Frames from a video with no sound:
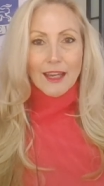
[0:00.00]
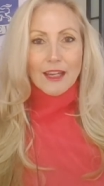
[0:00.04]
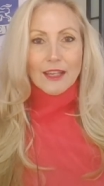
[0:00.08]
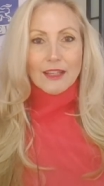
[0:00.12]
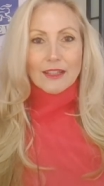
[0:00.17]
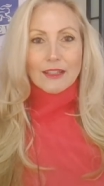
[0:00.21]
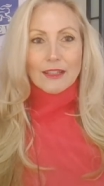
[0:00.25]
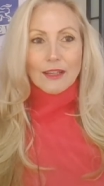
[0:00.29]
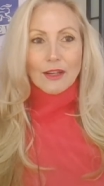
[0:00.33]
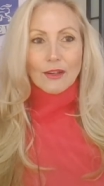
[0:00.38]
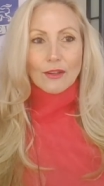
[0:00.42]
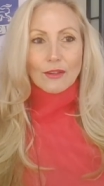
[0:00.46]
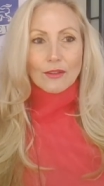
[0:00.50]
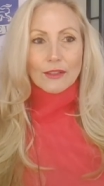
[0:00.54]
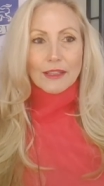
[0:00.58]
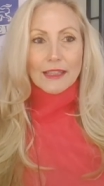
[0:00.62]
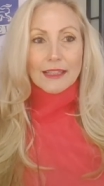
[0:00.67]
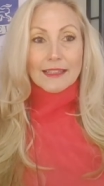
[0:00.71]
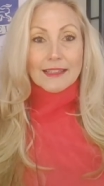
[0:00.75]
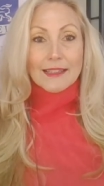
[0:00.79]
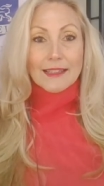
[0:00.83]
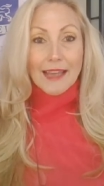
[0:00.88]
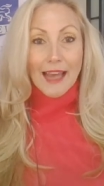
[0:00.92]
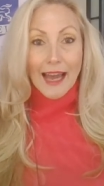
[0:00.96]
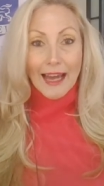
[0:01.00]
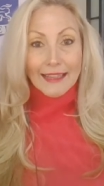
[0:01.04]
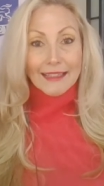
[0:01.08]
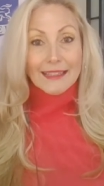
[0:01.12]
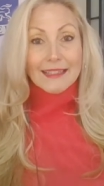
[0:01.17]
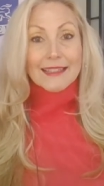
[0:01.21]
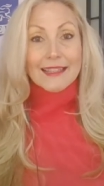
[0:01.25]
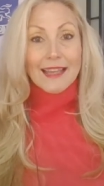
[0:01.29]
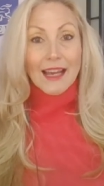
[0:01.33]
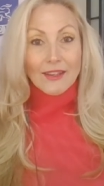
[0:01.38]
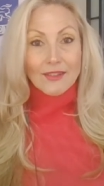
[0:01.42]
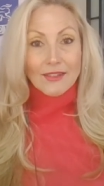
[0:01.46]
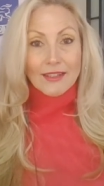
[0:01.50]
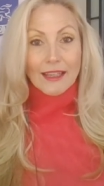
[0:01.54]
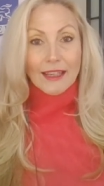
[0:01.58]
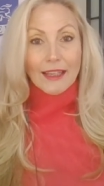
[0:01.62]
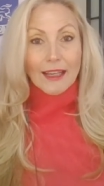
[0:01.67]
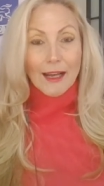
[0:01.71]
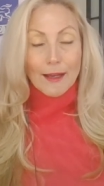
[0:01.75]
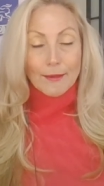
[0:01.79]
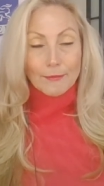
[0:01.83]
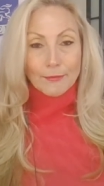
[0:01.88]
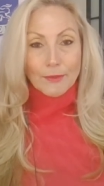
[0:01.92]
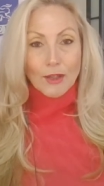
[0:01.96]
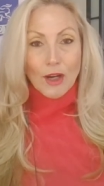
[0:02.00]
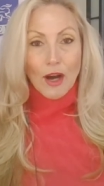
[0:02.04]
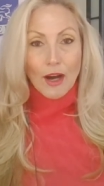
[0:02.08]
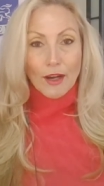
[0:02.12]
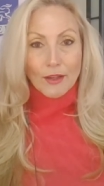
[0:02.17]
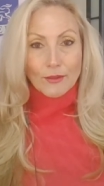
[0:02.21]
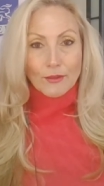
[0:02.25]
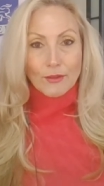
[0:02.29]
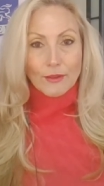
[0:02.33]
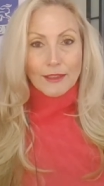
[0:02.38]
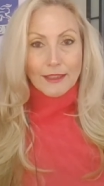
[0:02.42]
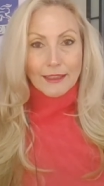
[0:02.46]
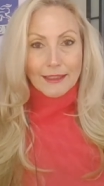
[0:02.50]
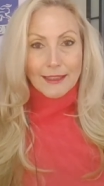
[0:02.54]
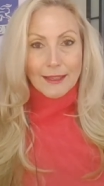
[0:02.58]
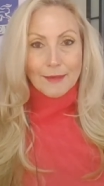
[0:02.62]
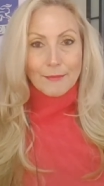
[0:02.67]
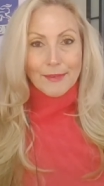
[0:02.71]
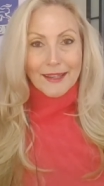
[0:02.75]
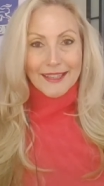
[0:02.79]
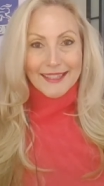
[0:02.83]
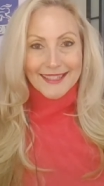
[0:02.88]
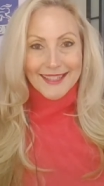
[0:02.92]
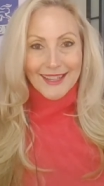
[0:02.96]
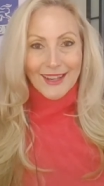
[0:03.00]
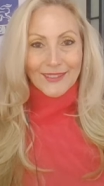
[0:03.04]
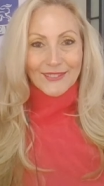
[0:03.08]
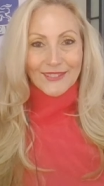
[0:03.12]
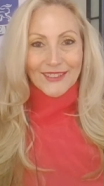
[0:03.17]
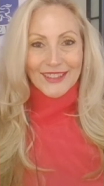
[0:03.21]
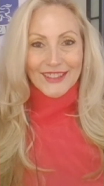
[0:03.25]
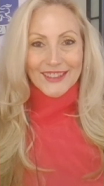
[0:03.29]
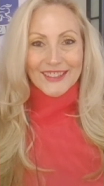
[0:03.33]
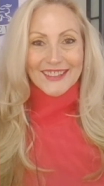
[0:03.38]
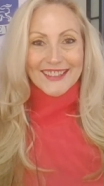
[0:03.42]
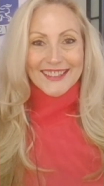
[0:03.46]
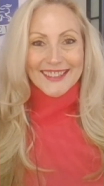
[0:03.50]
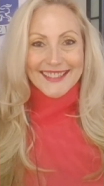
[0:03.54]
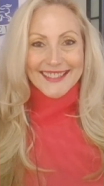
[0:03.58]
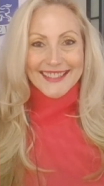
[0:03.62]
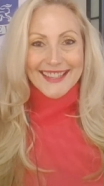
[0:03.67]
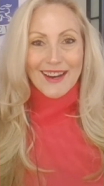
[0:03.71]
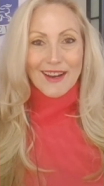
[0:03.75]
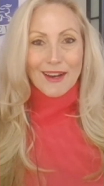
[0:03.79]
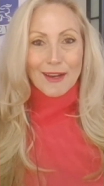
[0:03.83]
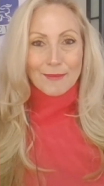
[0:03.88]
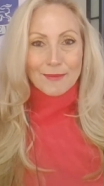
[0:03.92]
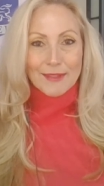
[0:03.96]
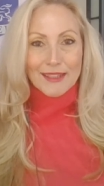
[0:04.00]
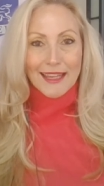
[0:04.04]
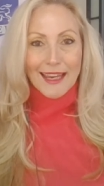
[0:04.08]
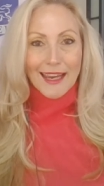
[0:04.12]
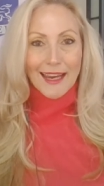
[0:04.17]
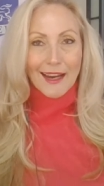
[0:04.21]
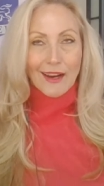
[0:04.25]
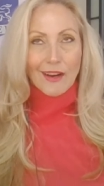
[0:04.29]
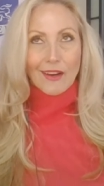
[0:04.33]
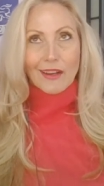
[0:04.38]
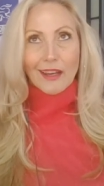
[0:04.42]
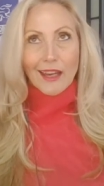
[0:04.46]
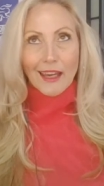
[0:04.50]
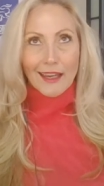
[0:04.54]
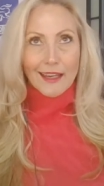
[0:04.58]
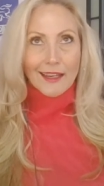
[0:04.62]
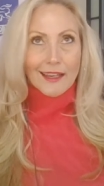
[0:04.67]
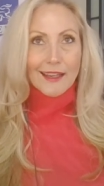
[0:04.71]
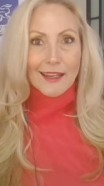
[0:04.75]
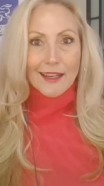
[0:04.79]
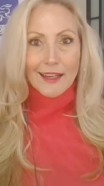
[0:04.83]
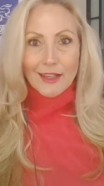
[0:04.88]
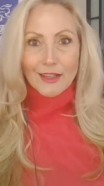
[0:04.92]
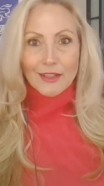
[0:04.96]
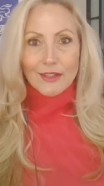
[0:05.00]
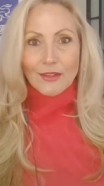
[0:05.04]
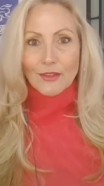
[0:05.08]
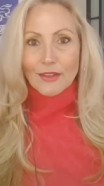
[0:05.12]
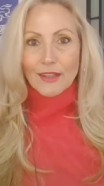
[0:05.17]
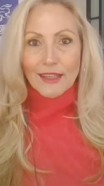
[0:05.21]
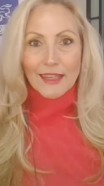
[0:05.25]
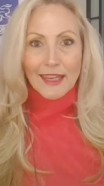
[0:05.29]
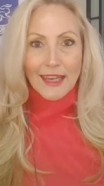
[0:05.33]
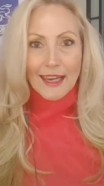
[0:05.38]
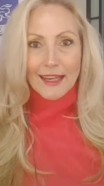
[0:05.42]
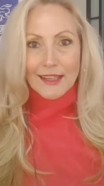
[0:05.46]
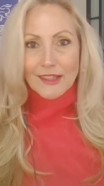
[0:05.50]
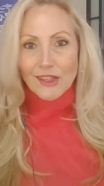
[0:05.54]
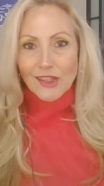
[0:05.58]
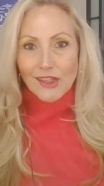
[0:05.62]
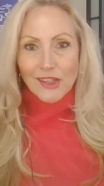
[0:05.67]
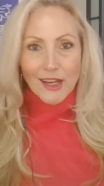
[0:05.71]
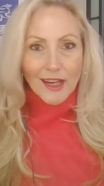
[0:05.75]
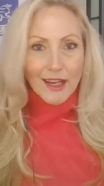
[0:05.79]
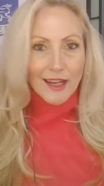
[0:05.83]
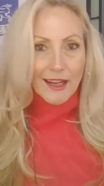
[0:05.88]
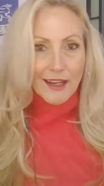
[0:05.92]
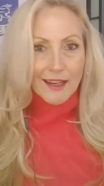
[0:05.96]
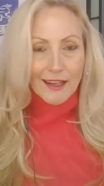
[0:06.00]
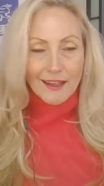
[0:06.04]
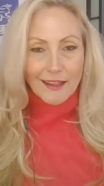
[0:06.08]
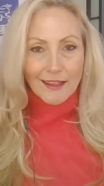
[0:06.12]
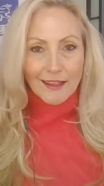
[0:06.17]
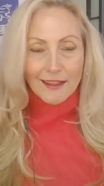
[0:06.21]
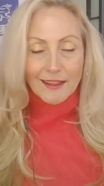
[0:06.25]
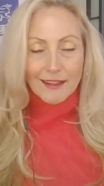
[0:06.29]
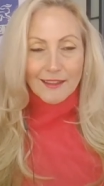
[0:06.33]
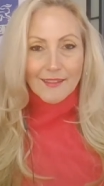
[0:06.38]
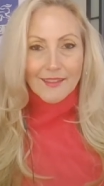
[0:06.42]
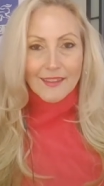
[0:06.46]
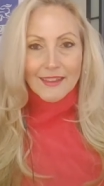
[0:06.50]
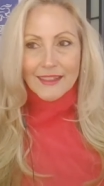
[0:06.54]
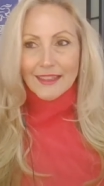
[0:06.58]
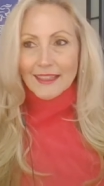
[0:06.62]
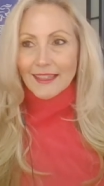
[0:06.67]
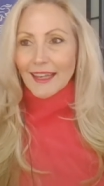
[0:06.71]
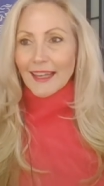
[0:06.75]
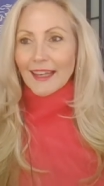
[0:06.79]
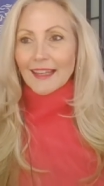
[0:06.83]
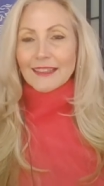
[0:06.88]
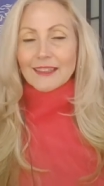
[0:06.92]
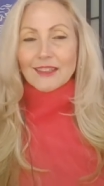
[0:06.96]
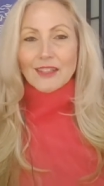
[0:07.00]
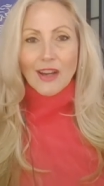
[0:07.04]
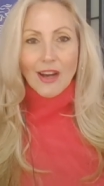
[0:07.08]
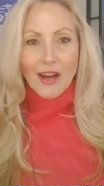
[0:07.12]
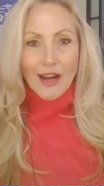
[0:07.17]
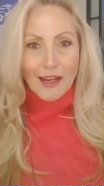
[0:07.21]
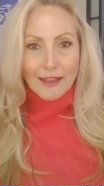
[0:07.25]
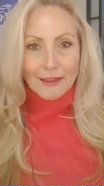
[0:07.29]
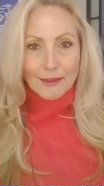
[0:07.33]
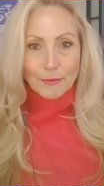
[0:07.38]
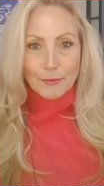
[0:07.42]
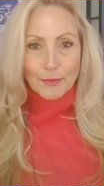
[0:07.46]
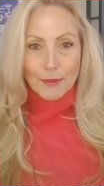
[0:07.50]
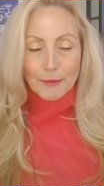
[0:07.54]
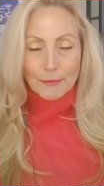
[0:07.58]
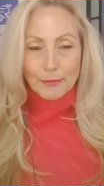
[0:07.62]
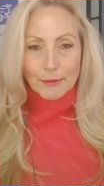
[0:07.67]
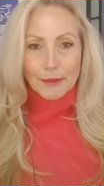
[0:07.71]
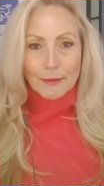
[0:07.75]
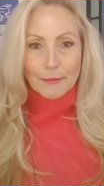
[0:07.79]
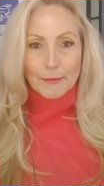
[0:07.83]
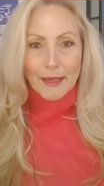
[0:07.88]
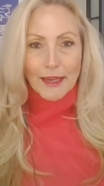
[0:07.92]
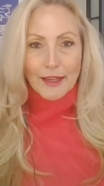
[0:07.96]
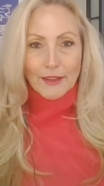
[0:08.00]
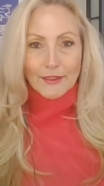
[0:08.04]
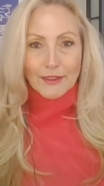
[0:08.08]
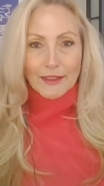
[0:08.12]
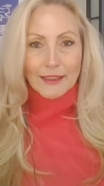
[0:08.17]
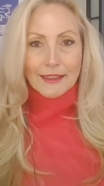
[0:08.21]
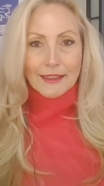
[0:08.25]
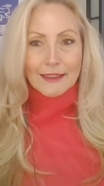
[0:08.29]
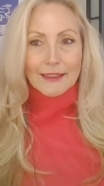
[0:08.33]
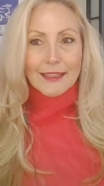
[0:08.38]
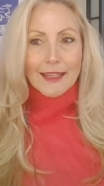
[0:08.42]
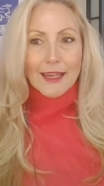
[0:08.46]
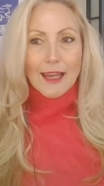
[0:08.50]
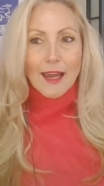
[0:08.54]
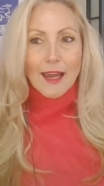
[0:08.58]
So it kind of sounds like I'm contradicting myself here, because now I'm saying, okay, so you can't share, you can't talk to people about it,